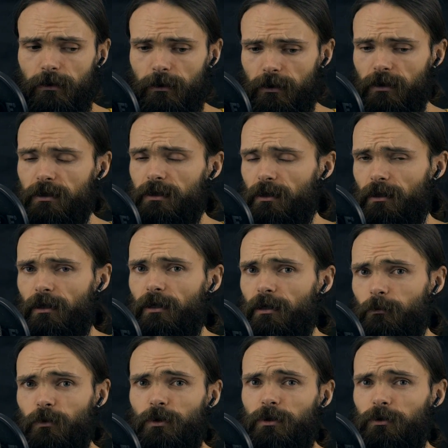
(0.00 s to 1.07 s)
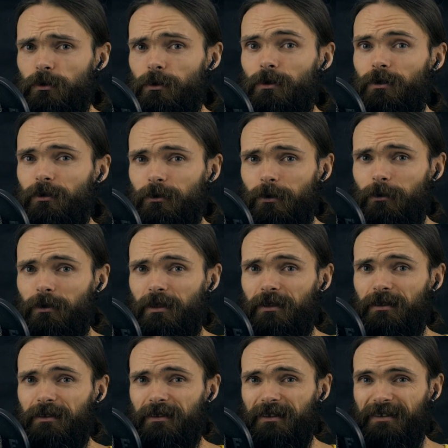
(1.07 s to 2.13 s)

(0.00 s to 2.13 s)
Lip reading: Yes, I am going to learn Korean.